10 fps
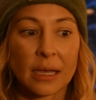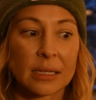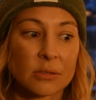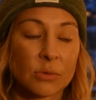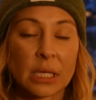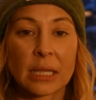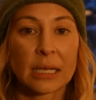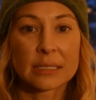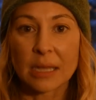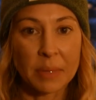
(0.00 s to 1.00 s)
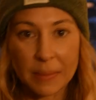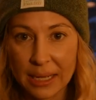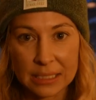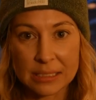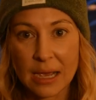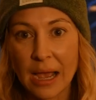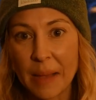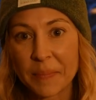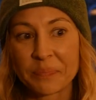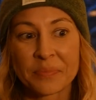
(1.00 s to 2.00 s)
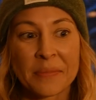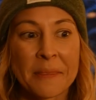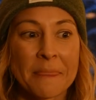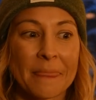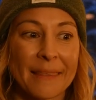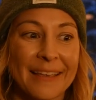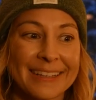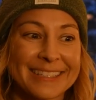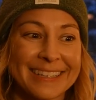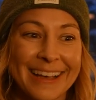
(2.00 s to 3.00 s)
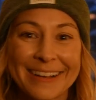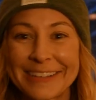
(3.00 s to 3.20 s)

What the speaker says: it's really like stepping back in time. It's got a